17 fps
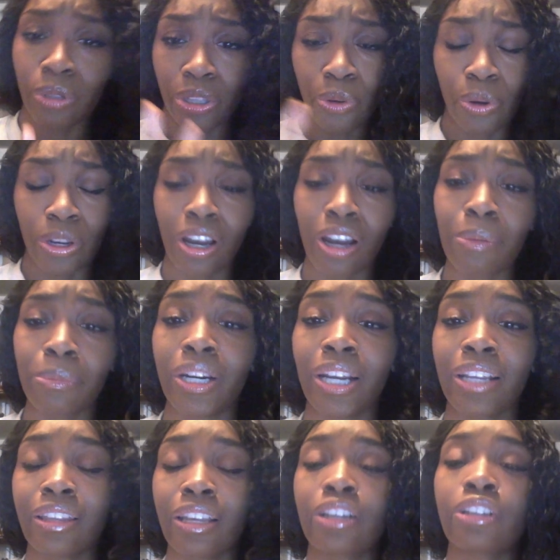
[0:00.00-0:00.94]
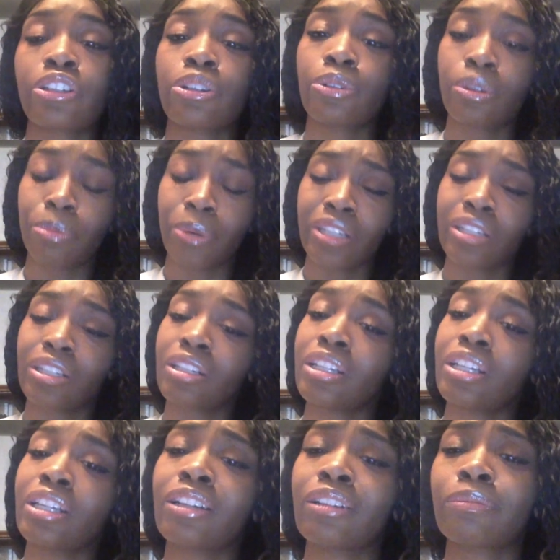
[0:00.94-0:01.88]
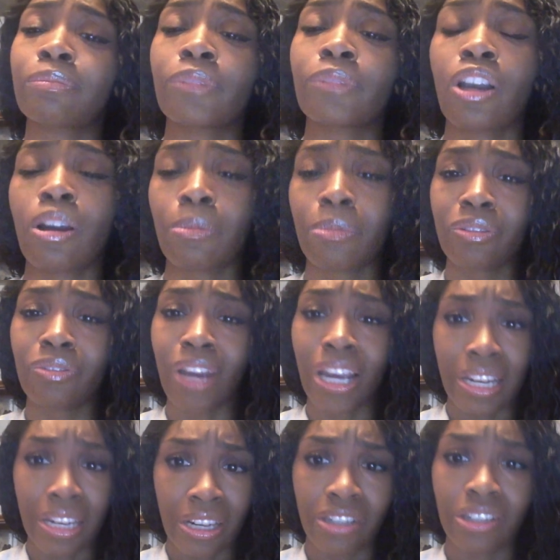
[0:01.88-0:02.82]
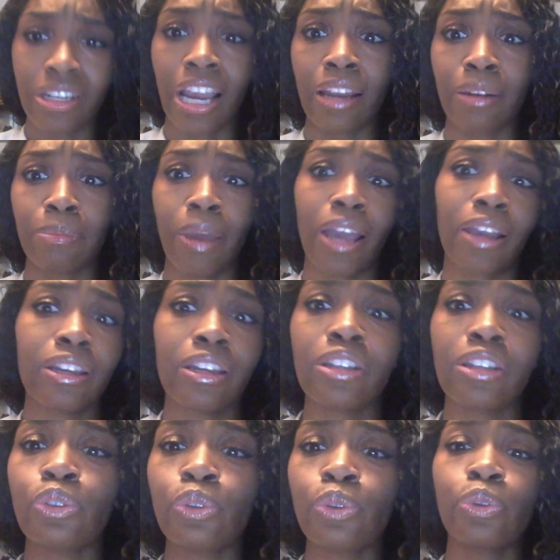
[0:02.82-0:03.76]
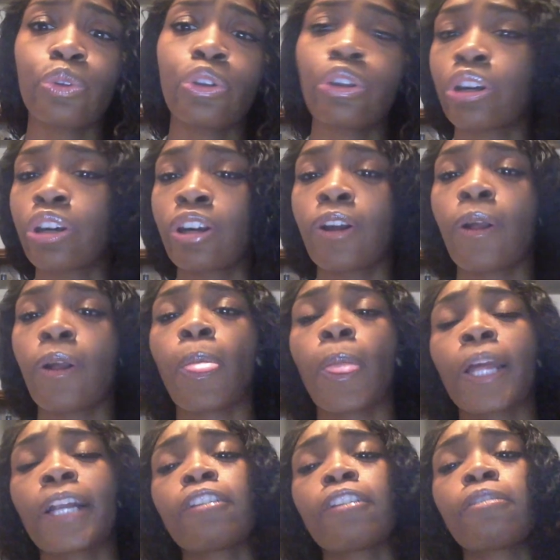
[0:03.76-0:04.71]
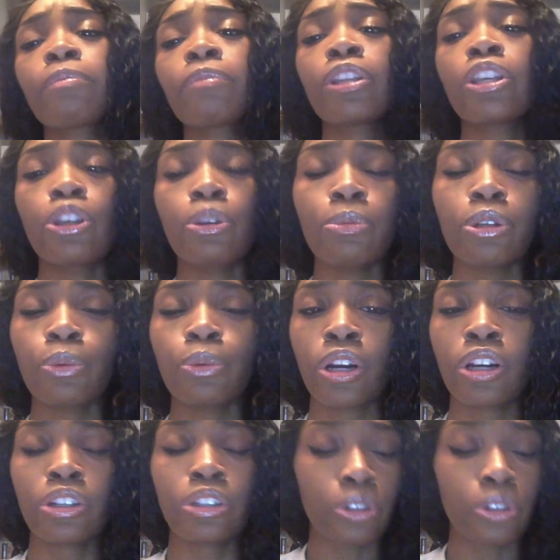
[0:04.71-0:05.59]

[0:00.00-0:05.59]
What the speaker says: is going on, but I think she was basically inviting her dad back into the human world.